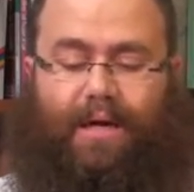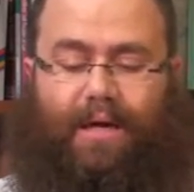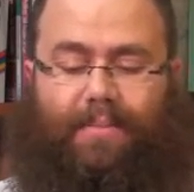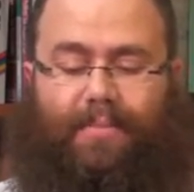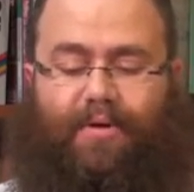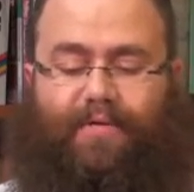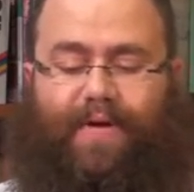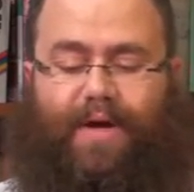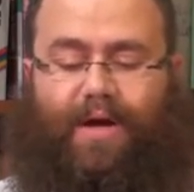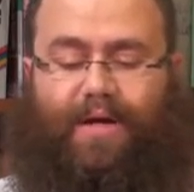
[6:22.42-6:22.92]

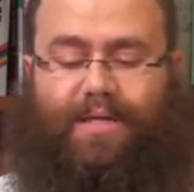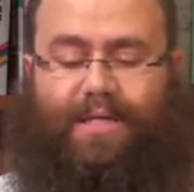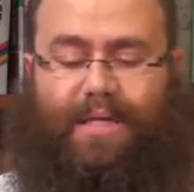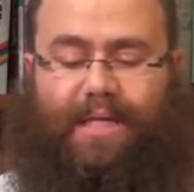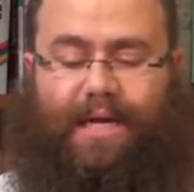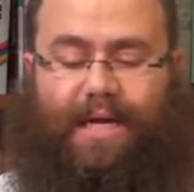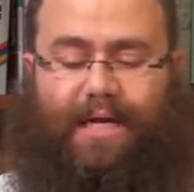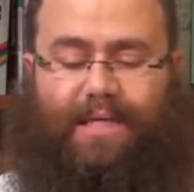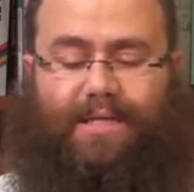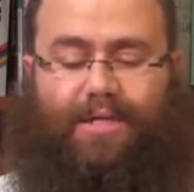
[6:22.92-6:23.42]
Moving on to
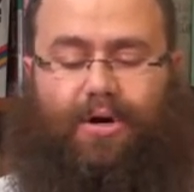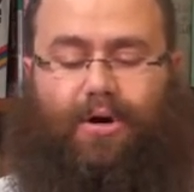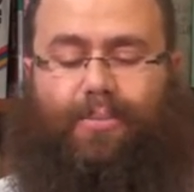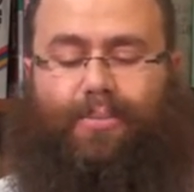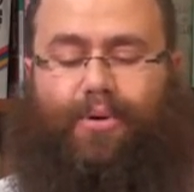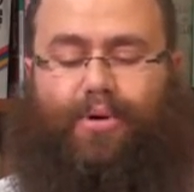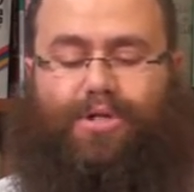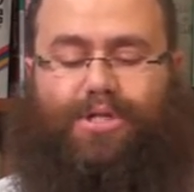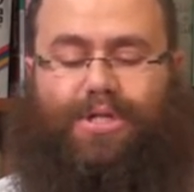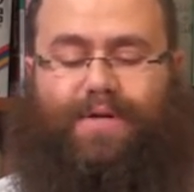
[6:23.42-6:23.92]
the next Torah
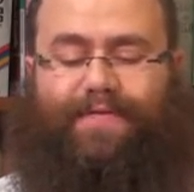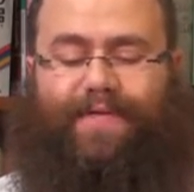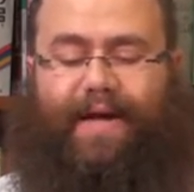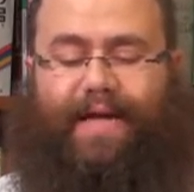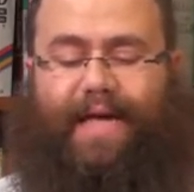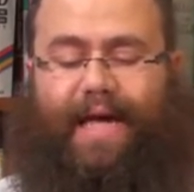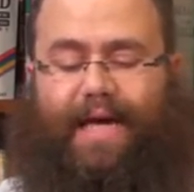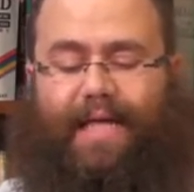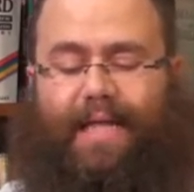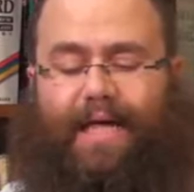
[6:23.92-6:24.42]
portion of
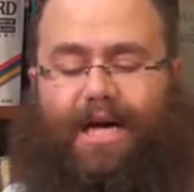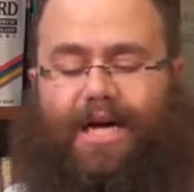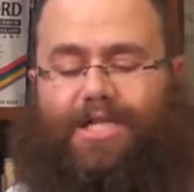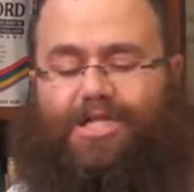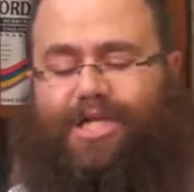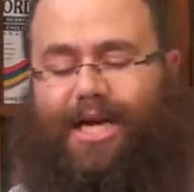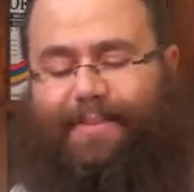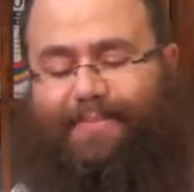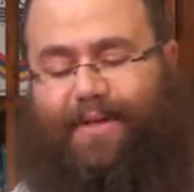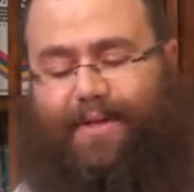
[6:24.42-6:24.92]
Vayelech,
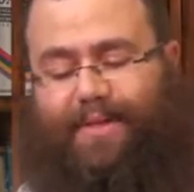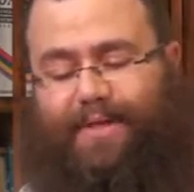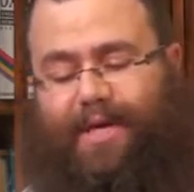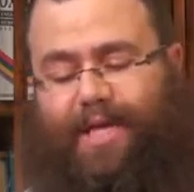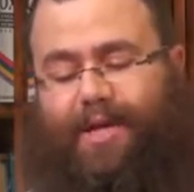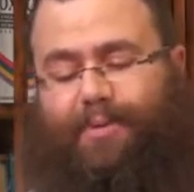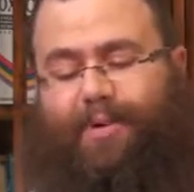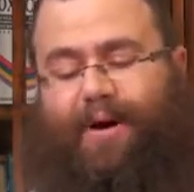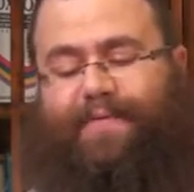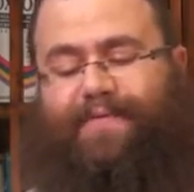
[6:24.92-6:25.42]
chapter
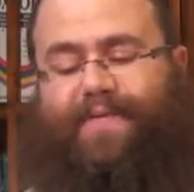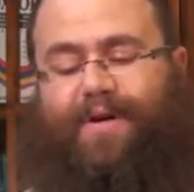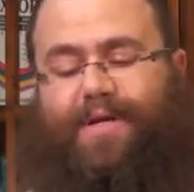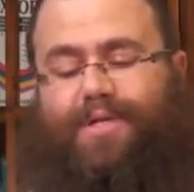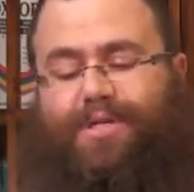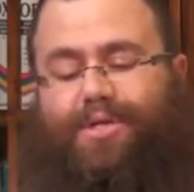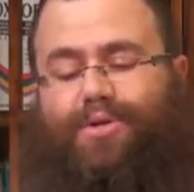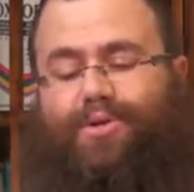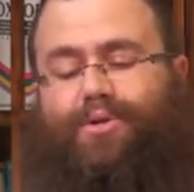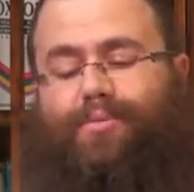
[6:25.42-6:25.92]
31,
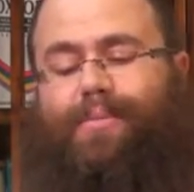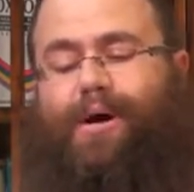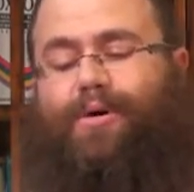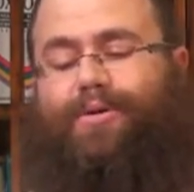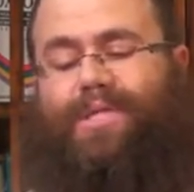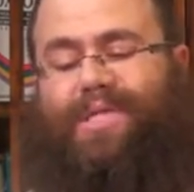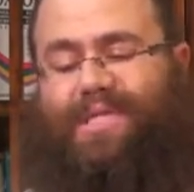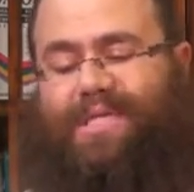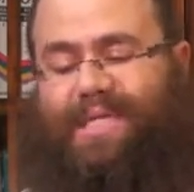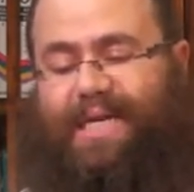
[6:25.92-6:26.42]
verse 2,
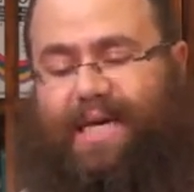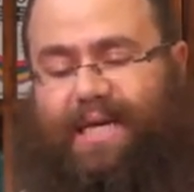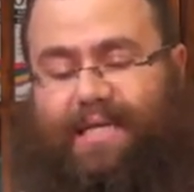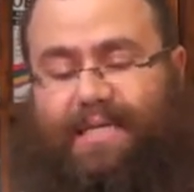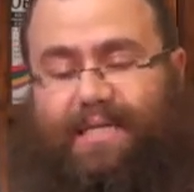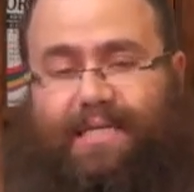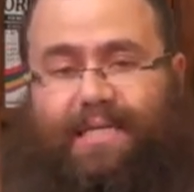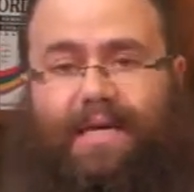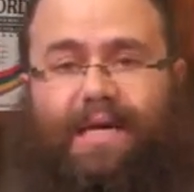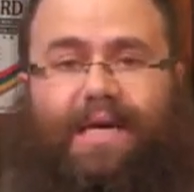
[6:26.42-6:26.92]
Moses
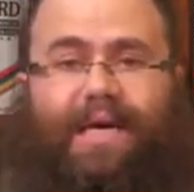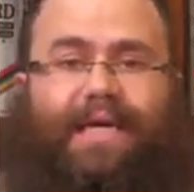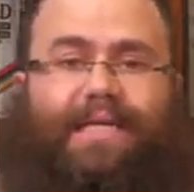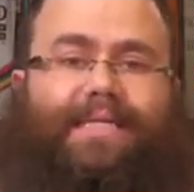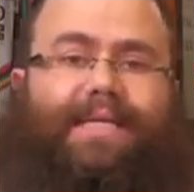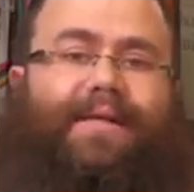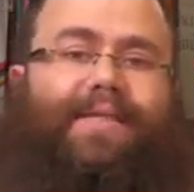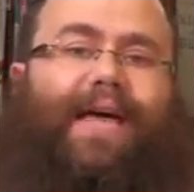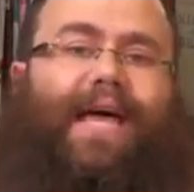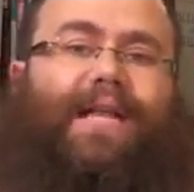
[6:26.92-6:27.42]
says, it's
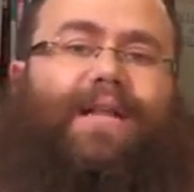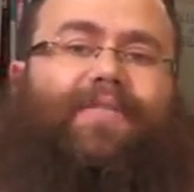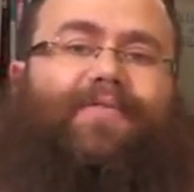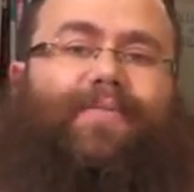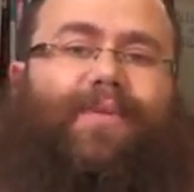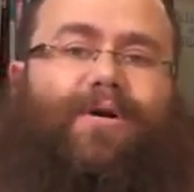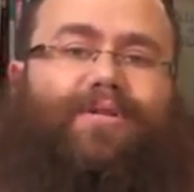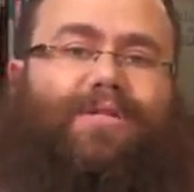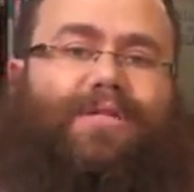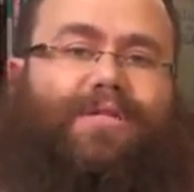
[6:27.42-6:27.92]
now the end of
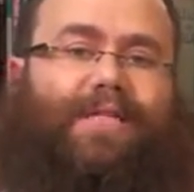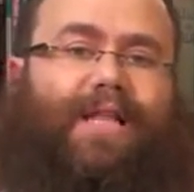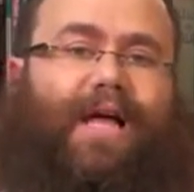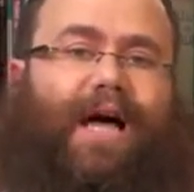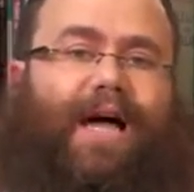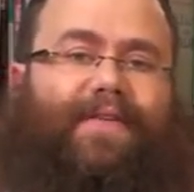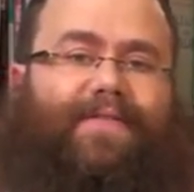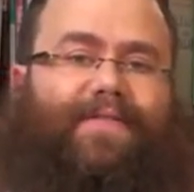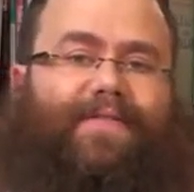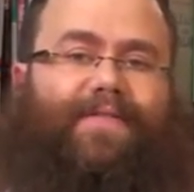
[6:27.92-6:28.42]
Moses'
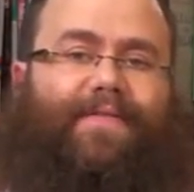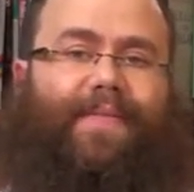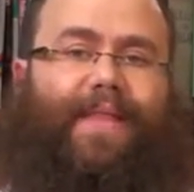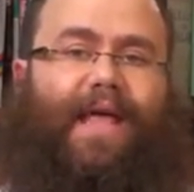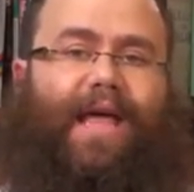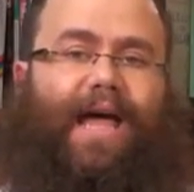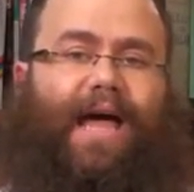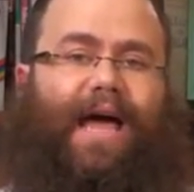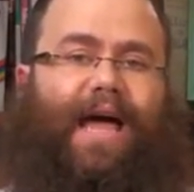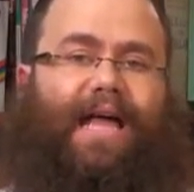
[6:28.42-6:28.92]
life,
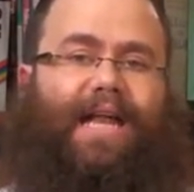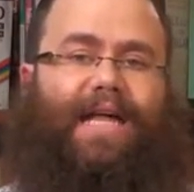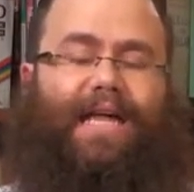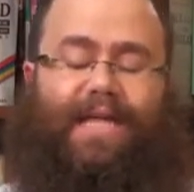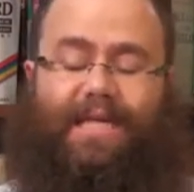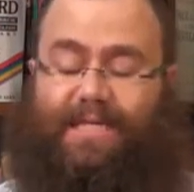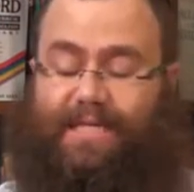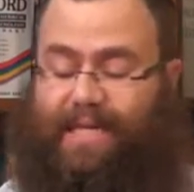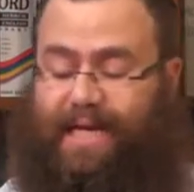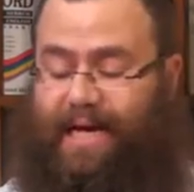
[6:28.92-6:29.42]
and
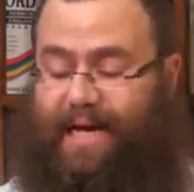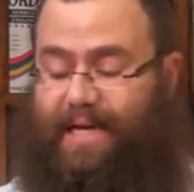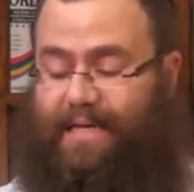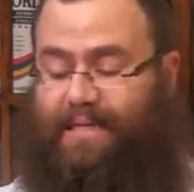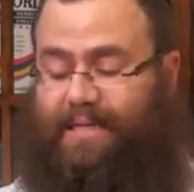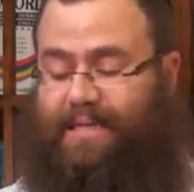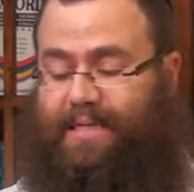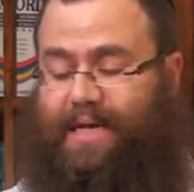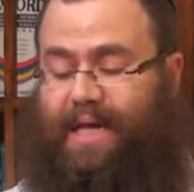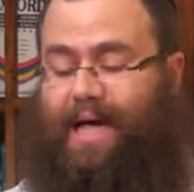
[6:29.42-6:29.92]
he
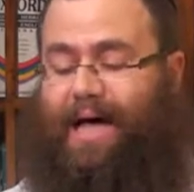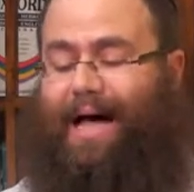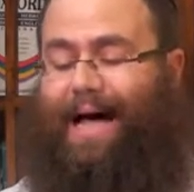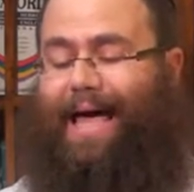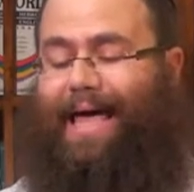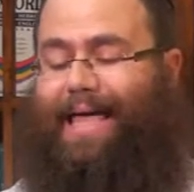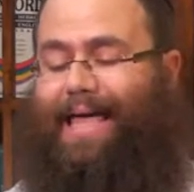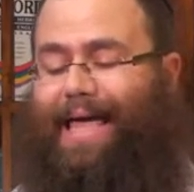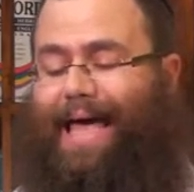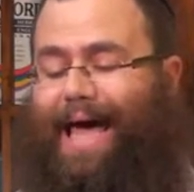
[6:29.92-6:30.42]
says,
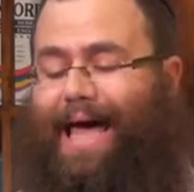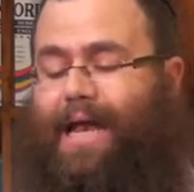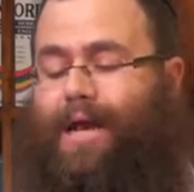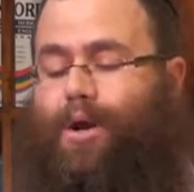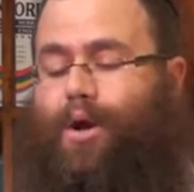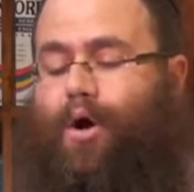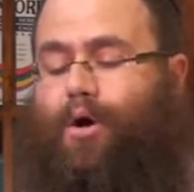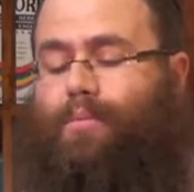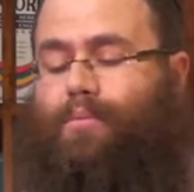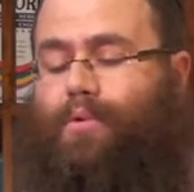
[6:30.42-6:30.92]
I
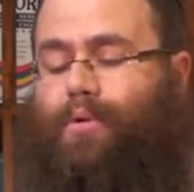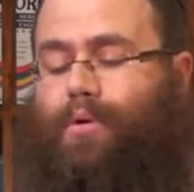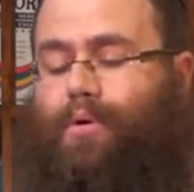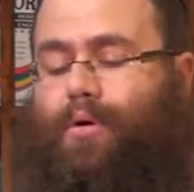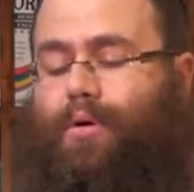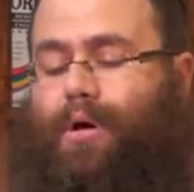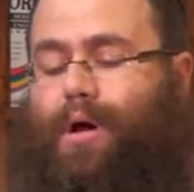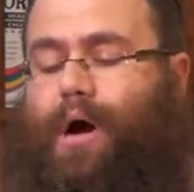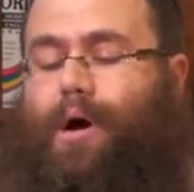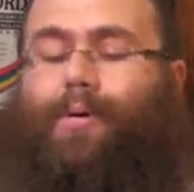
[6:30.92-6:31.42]
can no
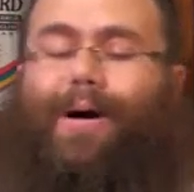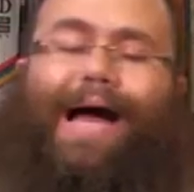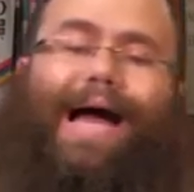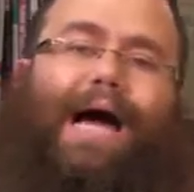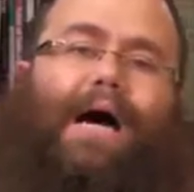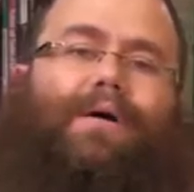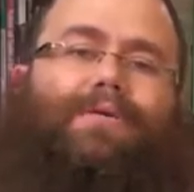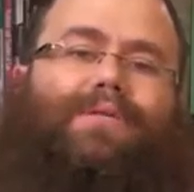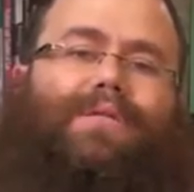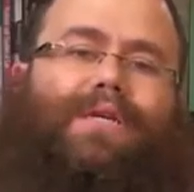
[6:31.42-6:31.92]
more go
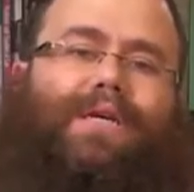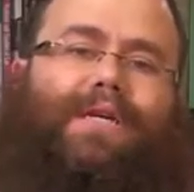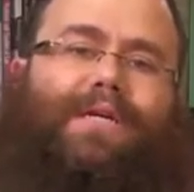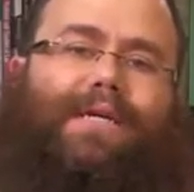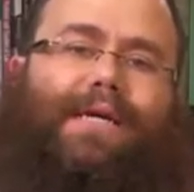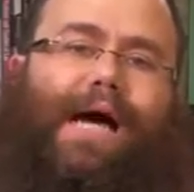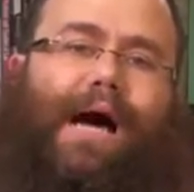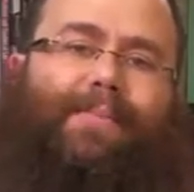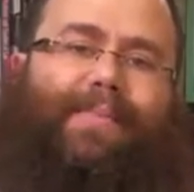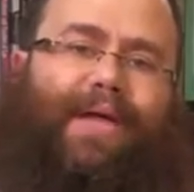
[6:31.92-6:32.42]
out
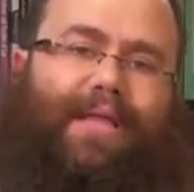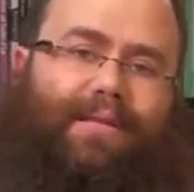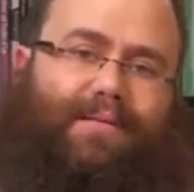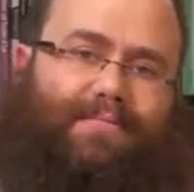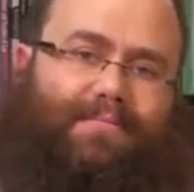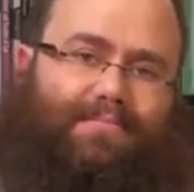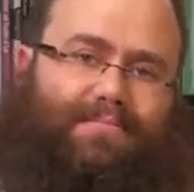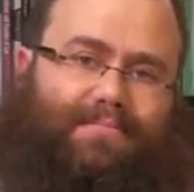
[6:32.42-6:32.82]
and come in.